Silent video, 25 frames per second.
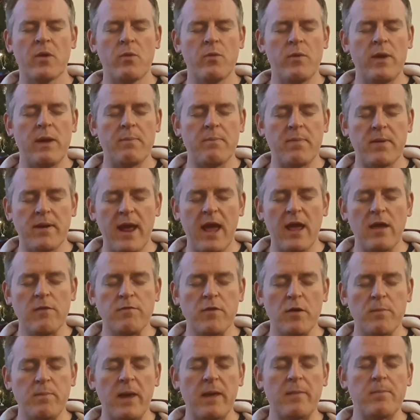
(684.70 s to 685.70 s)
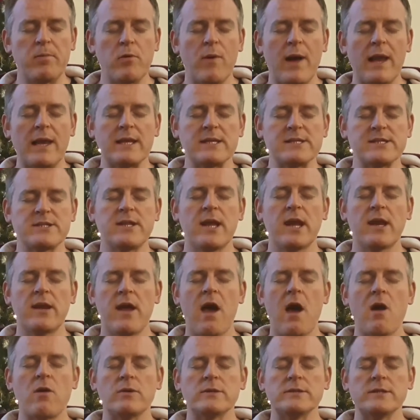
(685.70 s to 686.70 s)
We pray for people who are listening
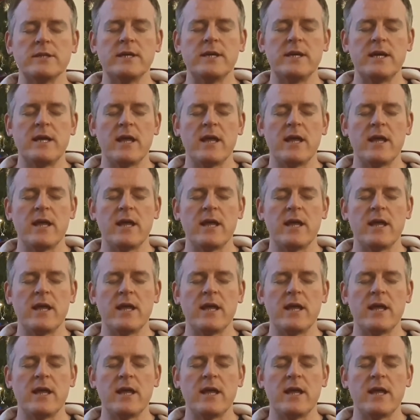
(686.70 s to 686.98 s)
now.